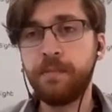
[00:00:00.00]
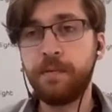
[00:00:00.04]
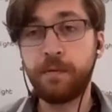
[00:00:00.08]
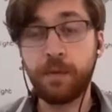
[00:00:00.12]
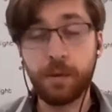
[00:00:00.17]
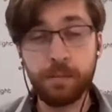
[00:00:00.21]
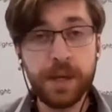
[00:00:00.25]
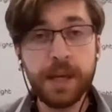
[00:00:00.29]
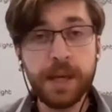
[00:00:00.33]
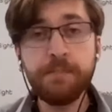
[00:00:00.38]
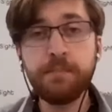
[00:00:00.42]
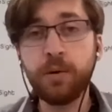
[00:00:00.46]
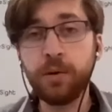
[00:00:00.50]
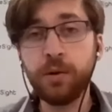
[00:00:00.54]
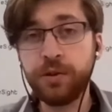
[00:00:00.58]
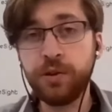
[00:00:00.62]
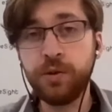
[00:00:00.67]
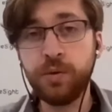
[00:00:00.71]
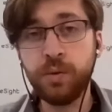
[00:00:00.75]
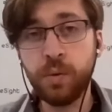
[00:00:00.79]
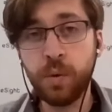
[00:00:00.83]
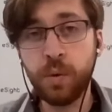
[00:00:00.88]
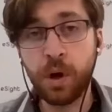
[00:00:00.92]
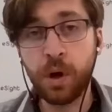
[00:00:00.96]
for people
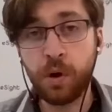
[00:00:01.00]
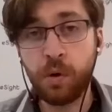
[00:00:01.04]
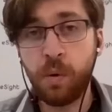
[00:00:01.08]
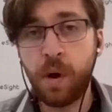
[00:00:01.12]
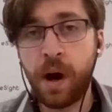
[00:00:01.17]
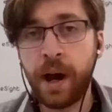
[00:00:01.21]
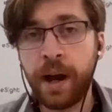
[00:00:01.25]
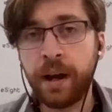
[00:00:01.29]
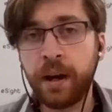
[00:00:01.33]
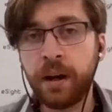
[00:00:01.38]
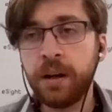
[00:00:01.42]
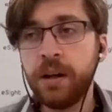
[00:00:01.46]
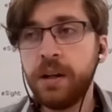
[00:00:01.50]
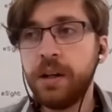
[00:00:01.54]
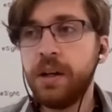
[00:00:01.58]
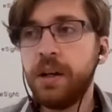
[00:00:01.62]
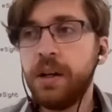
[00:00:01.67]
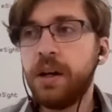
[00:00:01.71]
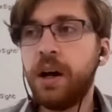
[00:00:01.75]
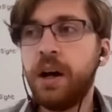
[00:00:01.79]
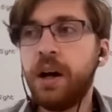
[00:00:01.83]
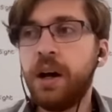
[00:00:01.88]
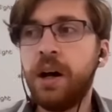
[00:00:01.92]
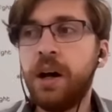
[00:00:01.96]
to acquire
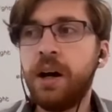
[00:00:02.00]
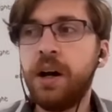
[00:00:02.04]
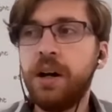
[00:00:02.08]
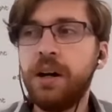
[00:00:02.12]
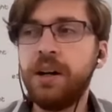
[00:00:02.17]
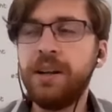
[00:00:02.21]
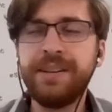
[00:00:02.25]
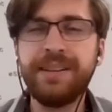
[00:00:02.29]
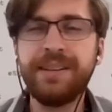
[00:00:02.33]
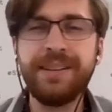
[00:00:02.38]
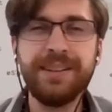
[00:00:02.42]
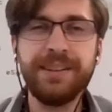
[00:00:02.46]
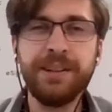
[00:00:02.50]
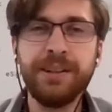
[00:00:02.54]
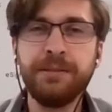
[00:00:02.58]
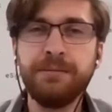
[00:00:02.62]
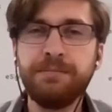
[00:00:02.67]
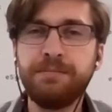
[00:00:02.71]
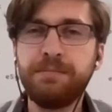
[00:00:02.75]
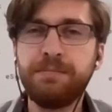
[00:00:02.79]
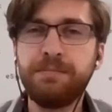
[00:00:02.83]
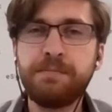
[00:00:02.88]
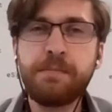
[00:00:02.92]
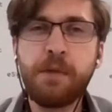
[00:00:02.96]

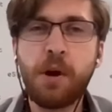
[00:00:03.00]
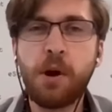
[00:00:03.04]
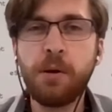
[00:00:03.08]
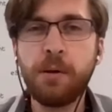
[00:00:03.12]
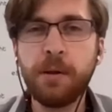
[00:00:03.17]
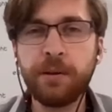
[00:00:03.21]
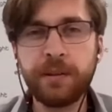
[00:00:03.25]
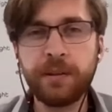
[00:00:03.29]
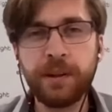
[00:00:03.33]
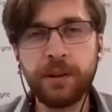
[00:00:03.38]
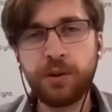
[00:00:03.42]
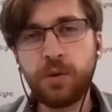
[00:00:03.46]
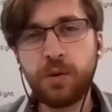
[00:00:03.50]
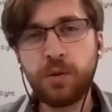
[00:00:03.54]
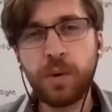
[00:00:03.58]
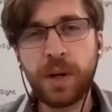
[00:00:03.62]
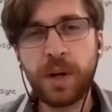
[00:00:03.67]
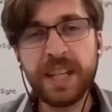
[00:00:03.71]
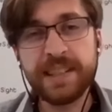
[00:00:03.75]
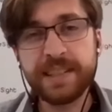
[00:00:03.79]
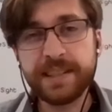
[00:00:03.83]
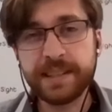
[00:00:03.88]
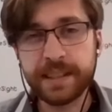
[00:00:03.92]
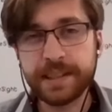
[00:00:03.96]
until probably around
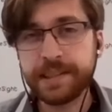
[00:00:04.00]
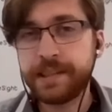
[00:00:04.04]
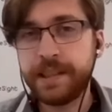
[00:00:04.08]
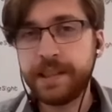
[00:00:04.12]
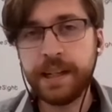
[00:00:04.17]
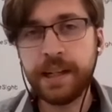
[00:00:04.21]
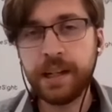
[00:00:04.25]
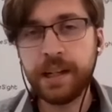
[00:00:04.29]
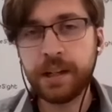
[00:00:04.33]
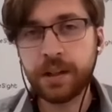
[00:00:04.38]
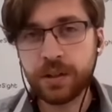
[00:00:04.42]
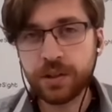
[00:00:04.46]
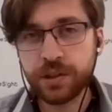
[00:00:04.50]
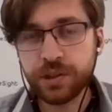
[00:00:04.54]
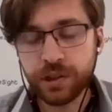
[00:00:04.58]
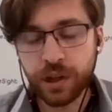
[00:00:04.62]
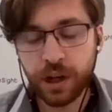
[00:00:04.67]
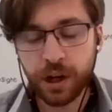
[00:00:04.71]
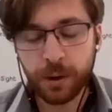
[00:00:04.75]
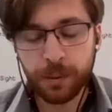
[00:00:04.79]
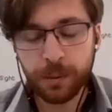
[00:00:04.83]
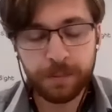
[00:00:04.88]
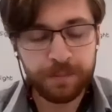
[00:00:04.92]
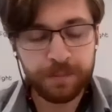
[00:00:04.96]
2016 or
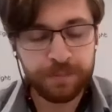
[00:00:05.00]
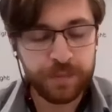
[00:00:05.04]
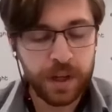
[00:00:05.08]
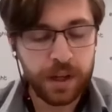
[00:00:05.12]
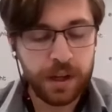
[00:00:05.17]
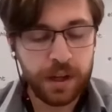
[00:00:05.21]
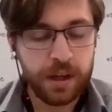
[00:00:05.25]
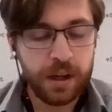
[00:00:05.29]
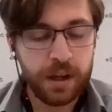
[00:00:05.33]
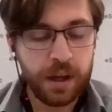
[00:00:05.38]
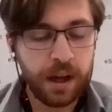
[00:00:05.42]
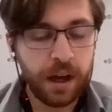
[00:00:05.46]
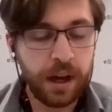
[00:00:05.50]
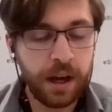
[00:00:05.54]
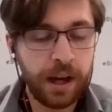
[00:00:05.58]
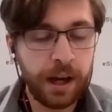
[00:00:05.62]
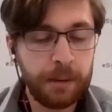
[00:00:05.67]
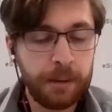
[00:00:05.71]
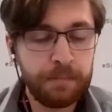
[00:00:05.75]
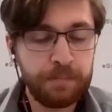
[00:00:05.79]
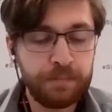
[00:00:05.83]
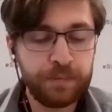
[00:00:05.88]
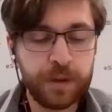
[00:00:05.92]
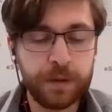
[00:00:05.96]
so.
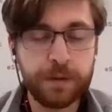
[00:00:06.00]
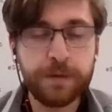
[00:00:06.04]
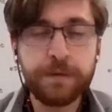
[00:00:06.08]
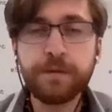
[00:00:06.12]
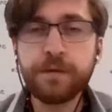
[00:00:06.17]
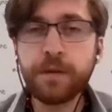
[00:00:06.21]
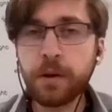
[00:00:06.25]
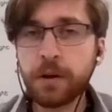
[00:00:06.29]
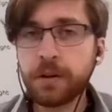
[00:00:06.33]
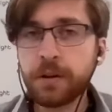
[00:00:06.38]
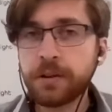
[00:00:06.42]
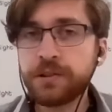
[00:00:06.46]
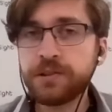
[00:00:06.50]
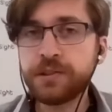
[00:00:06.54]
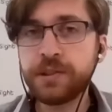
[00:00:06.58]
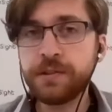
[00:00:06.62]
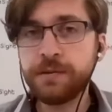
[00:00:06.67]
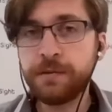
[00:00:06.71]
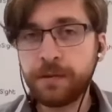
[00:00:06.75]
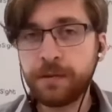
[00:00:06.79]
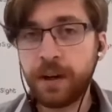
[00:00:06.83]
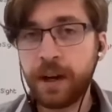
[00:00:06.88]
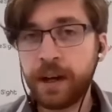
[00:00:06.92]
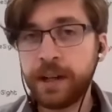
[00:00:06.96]
The first
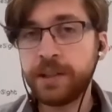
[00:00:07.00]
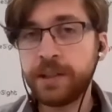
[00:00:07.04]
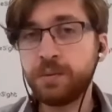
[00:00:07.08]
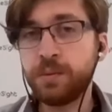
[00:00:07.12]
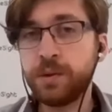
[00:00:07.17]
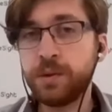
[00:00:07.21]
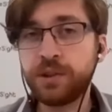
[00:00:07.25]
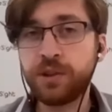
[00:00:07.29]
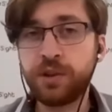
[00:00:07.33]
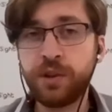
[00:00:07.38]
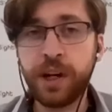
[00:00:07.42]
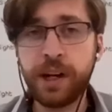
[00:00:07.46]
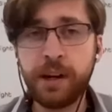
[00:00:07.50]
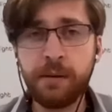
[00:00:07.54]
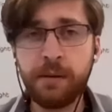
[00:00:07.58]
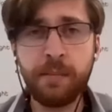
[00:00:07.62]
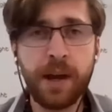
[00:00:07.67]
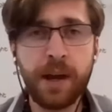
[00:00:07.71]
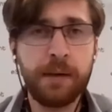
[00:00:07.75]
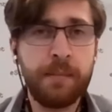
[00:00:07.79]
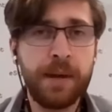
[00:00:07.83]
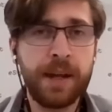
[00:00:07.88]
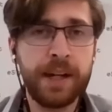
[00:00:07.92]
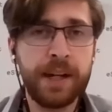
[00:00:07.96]
device was
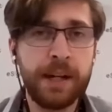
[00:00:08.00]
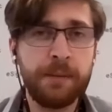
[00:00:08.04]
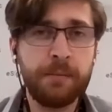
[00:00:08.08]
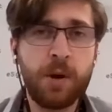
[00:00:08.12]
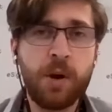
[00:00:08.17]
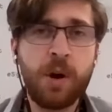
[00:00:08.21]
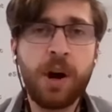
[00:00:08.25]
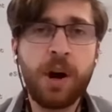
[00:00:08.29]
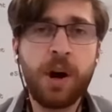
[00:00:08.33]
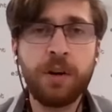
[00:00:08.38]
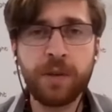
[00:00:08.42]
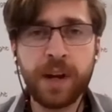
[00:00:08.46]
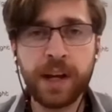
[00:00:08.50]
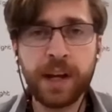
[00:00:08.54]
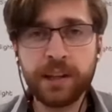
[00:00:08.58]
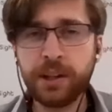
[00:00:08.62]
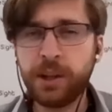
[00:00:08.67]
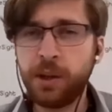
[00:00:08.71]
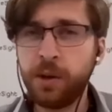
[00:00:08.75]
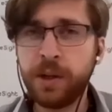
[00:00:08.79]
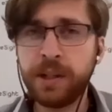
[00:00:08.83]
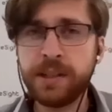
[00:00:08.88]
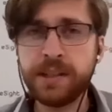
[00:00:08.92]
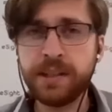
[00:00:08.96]
created by a man named Conrad
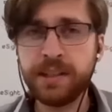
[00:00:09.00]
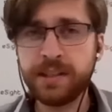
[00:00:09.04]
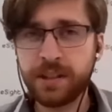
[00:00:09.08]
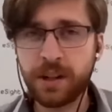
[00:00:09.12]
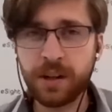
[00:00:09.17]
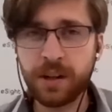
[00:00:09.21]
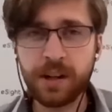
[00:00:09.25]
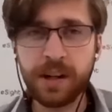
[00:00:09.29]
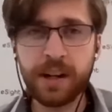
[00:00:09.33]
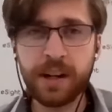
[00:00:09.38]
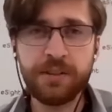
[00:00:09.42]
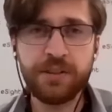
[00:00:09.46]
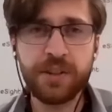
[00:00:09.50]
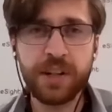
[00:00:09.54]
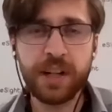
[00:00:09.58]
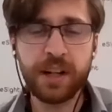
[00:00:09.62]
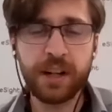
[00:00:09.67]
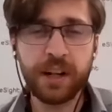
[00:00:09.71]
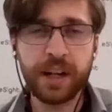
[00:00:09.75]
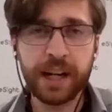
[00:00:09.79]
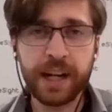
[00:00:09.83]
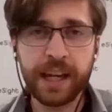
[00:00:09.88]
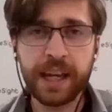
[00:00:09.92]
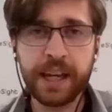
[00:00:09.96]
Lewis. He started
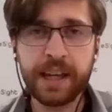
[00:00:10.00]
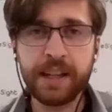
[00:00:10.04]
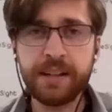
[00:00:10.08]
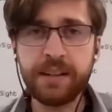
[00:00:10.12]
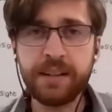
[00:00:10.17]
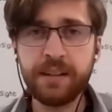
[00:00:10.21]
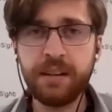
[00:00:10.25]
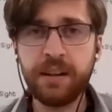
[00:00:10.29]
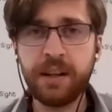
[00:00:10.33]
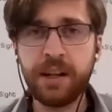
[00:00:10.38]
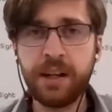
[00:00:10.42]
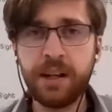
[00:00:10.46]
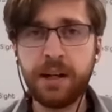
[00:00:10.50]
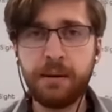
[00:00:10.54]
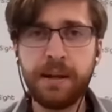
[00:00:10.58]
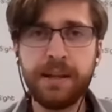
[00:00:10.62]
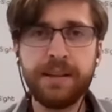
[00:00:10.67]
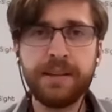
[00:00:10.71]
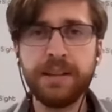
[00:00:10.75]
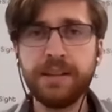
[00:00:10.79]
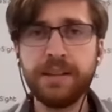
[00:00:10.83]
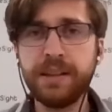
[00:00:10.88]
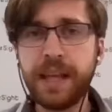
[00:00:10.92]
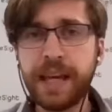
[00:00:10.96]
engineering it
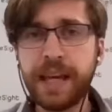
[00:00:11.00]
in the